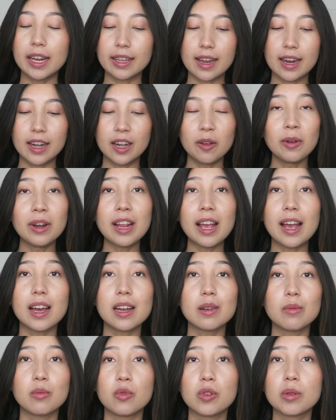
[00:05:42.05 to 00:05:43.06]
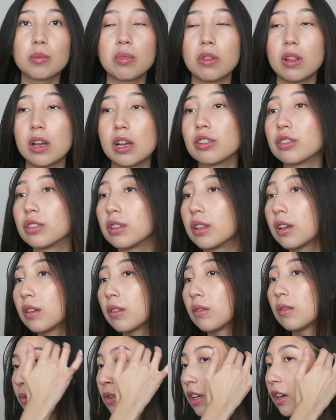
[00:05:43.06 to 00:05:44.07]
I kind of want to add more blush
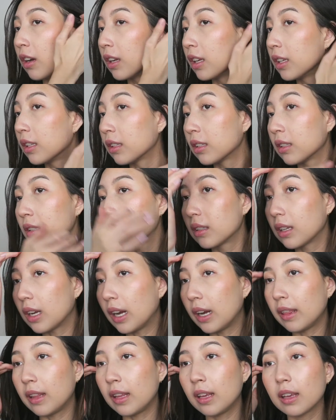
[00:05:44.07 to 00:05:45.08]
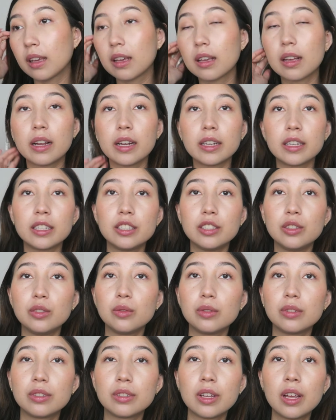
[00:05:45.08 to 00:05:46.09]
though, to be honest. I think I could
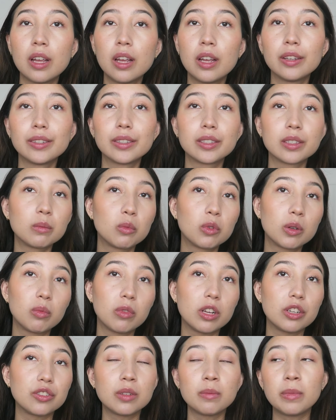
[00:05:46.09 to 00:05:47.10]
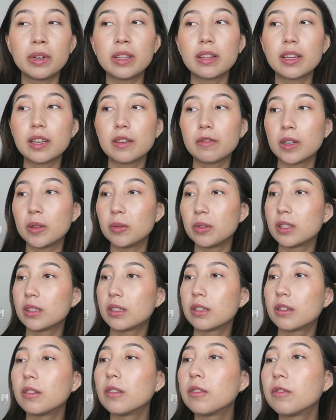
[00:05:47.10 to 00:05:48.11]
use some more blush in my life. I
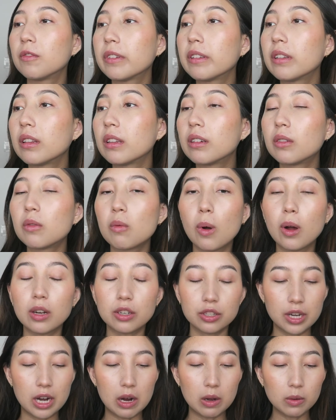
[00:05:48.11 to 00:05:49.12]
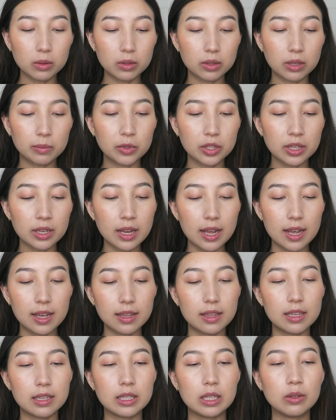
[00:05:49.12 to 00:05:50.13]
still feel a little washed out, so I'm just gonna
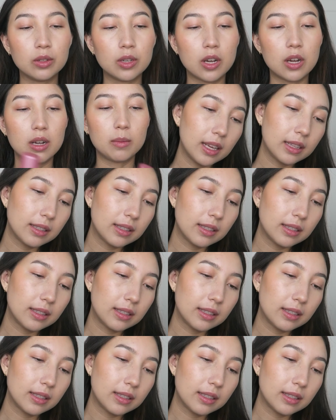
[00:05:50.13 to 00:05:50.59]
add this on top.